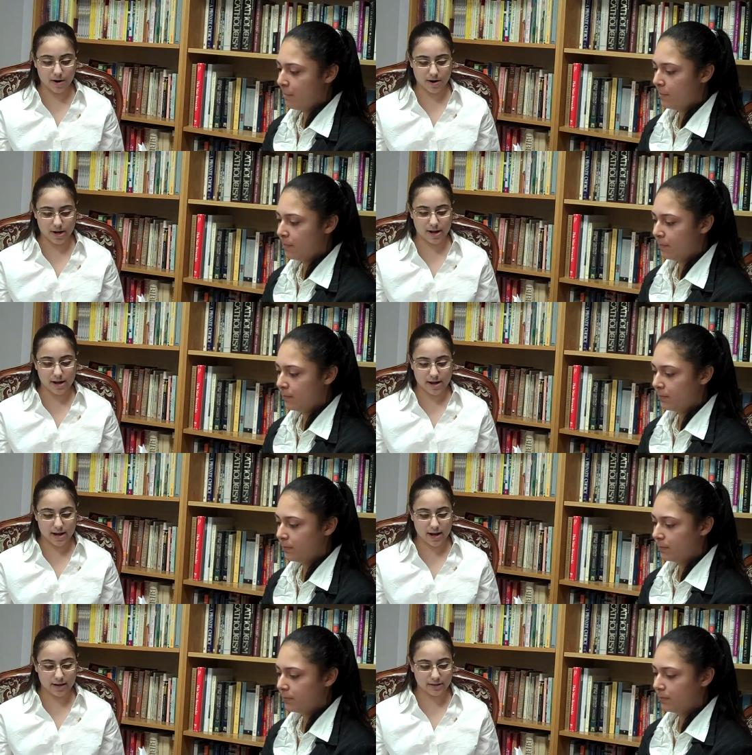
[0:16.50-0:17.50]
Speaker 1: Party,
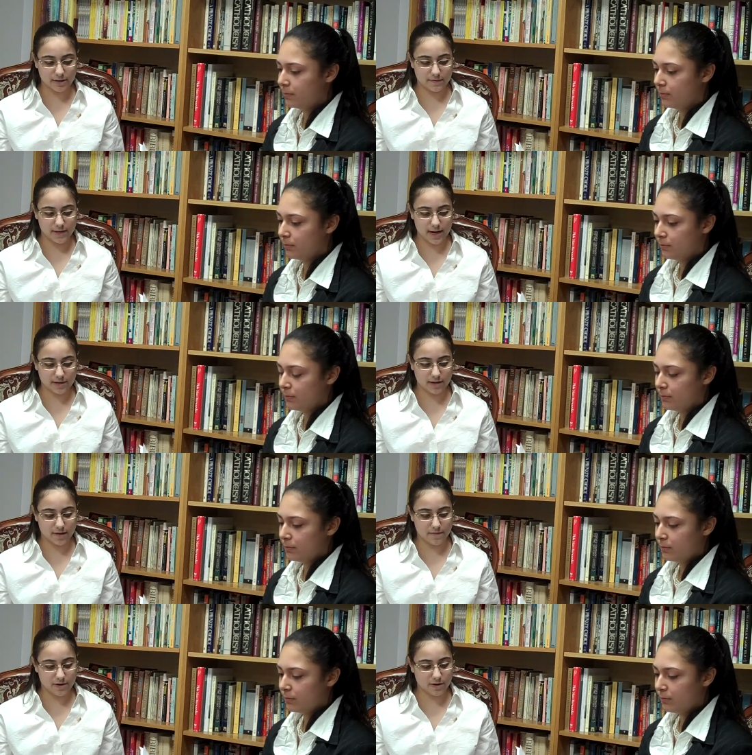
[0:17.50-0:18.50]
and I served as
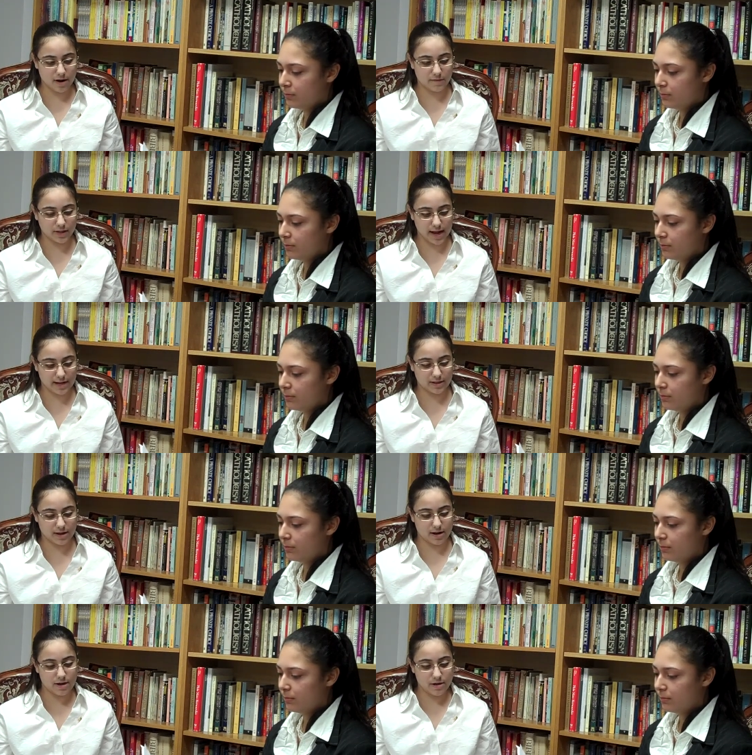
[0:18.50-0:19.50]
Governor of
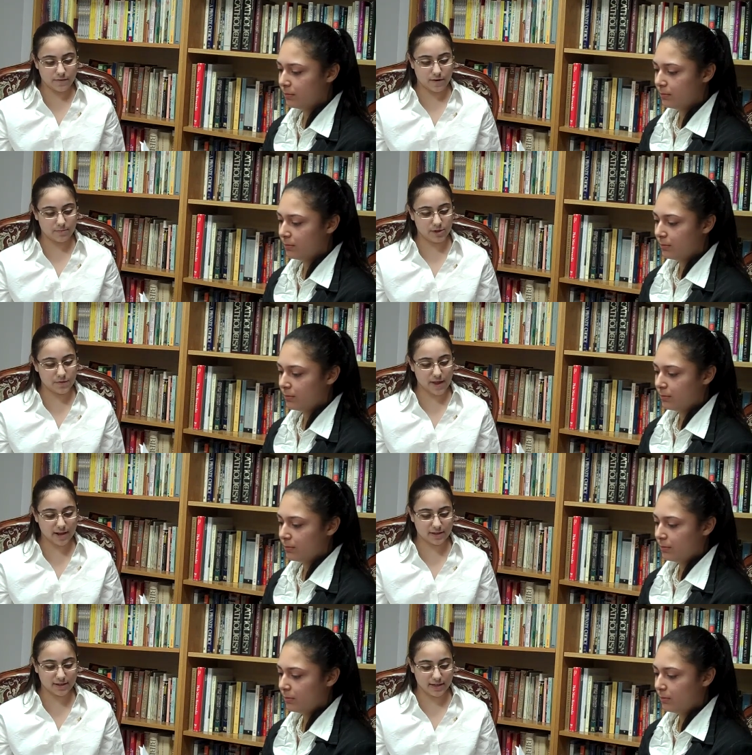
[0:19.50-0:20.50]
Alaska from
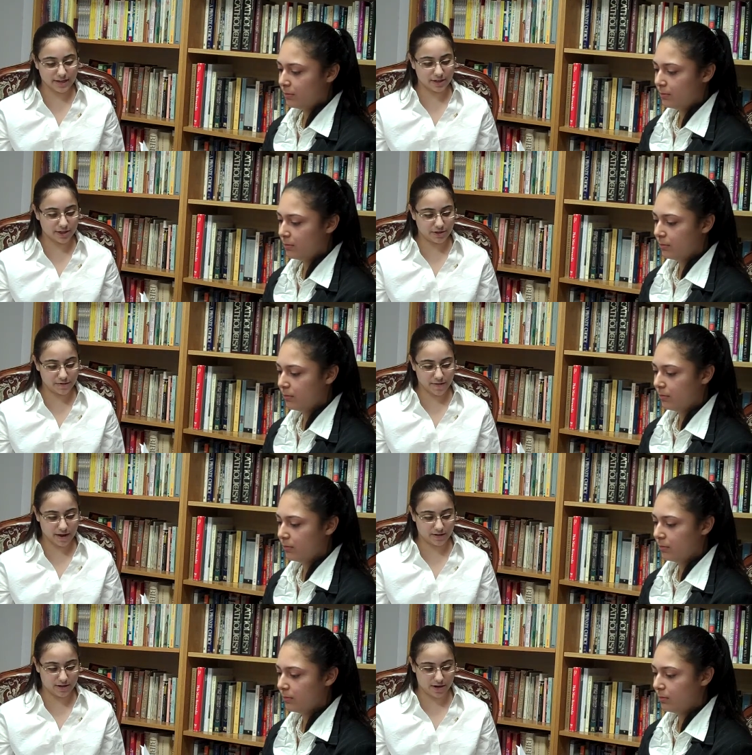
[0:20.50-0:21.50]
2006 to
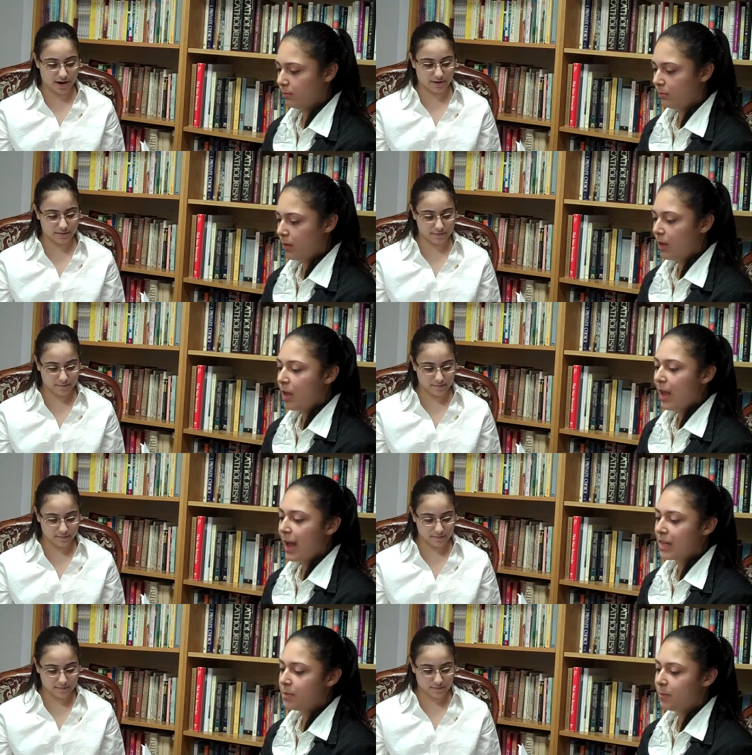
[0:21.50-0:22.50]
2009.
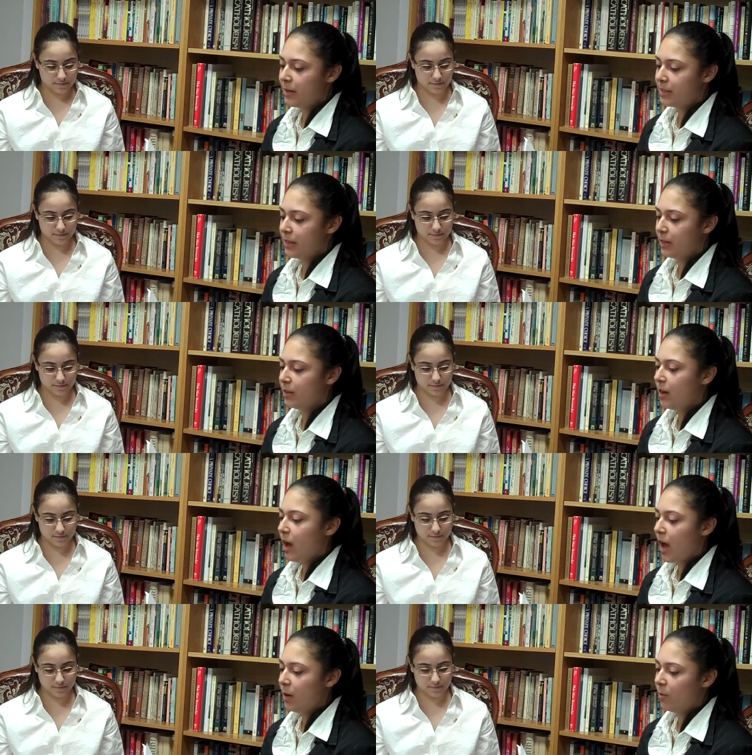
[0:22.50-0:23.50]
As President,
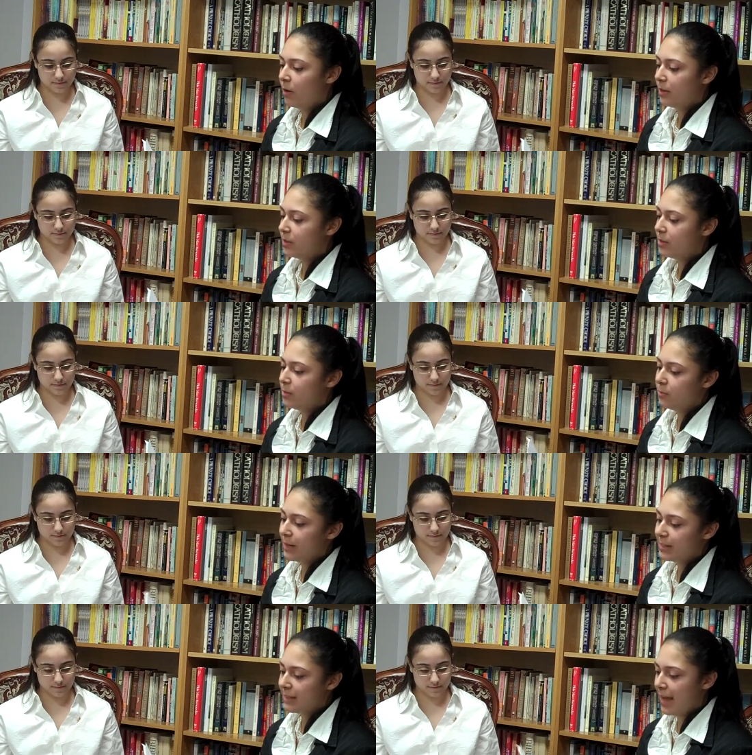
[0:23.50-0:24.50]
I want to
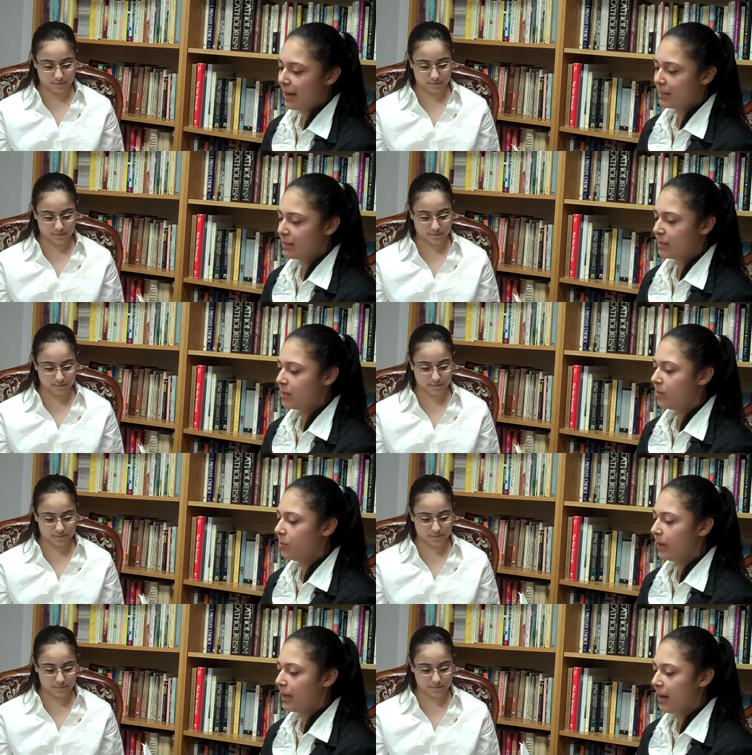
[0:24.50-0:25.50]
raise taxes
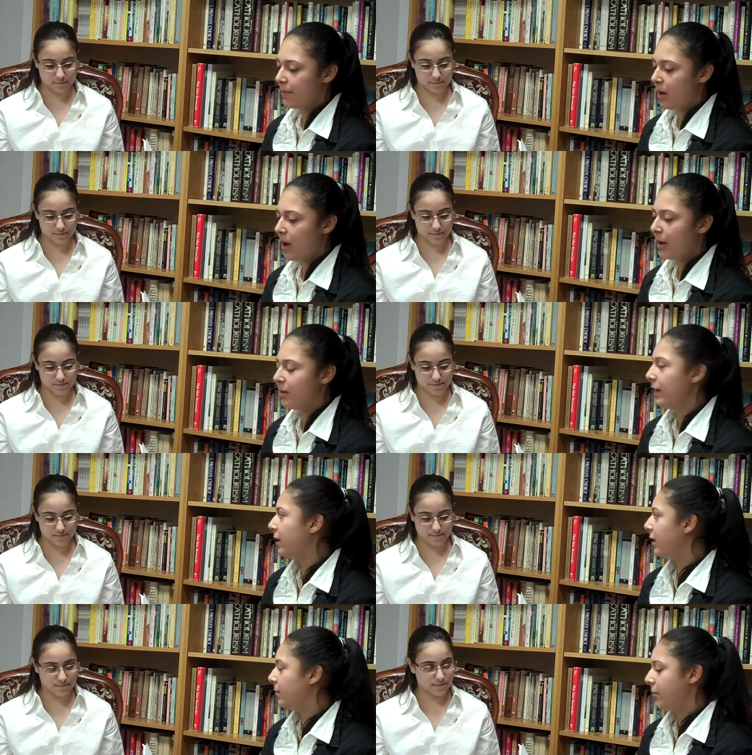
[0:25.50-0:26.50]
so we can have a higher
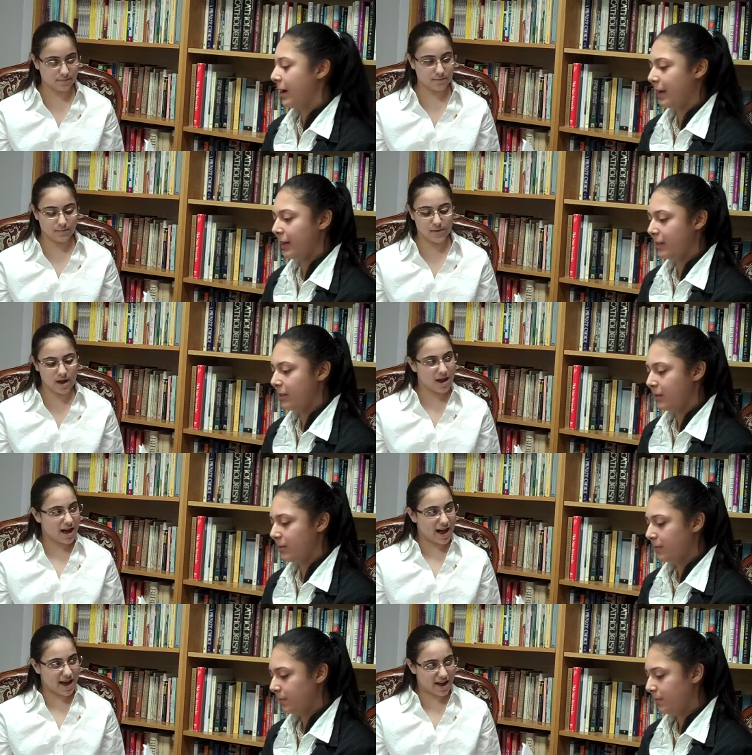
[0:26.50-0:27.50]
income bracket.
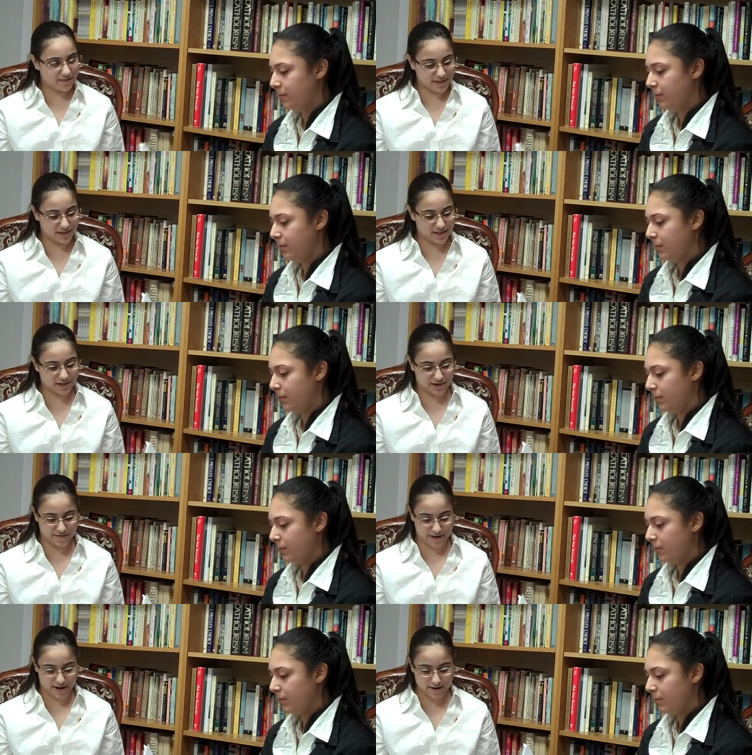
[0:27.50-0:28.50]
I have to
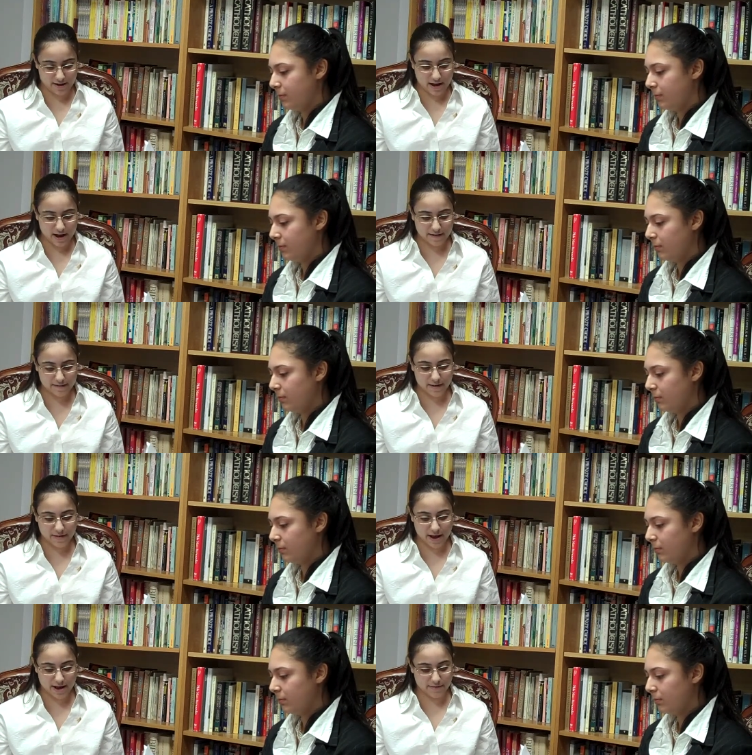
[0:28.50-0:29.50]
disagree. I feel
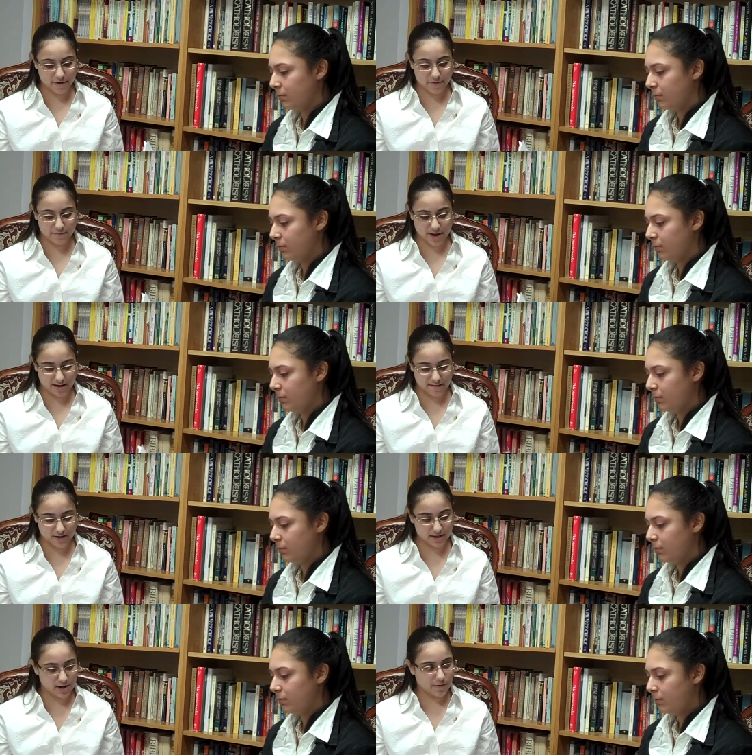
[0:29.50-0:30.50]
that everyone
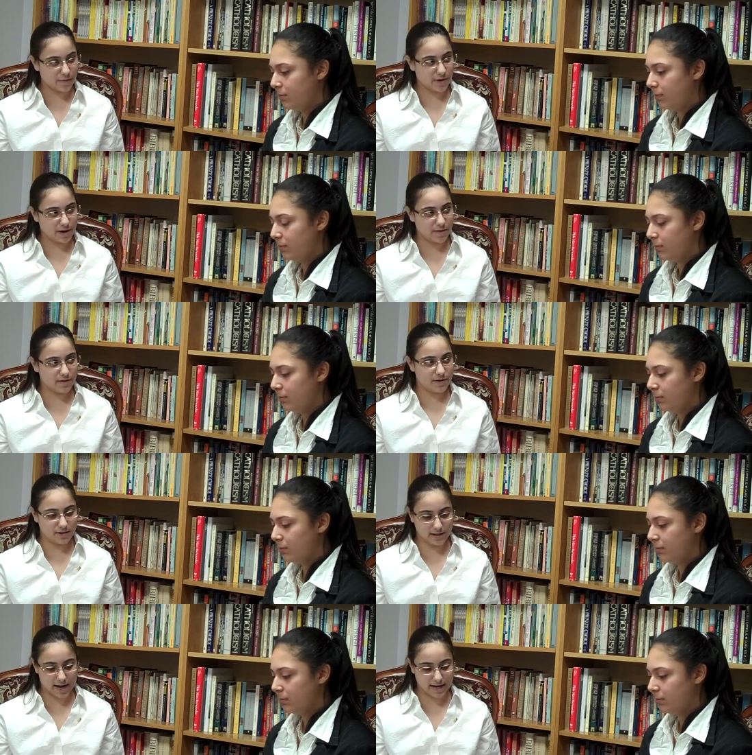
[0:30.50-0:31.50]
benefits when the governor
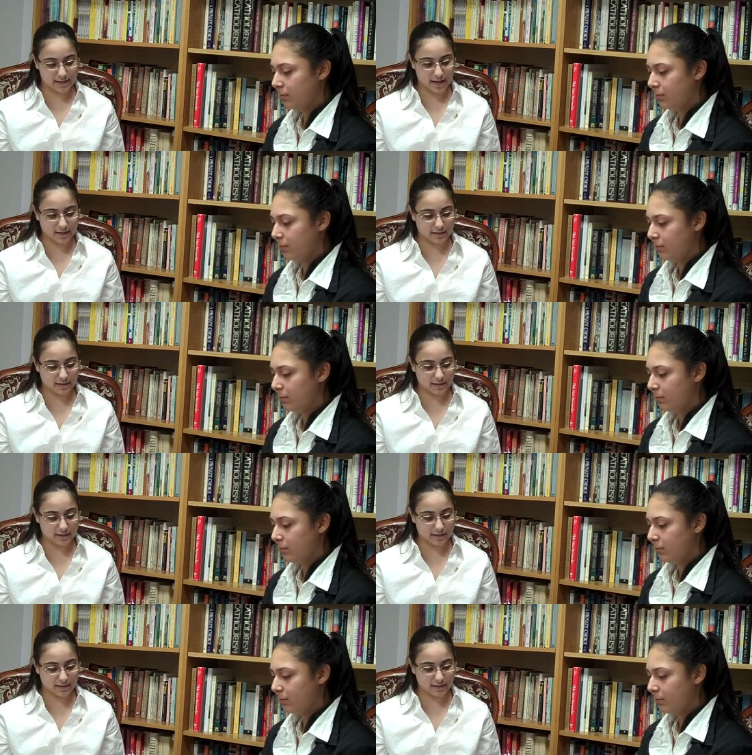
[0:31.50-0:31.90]
takes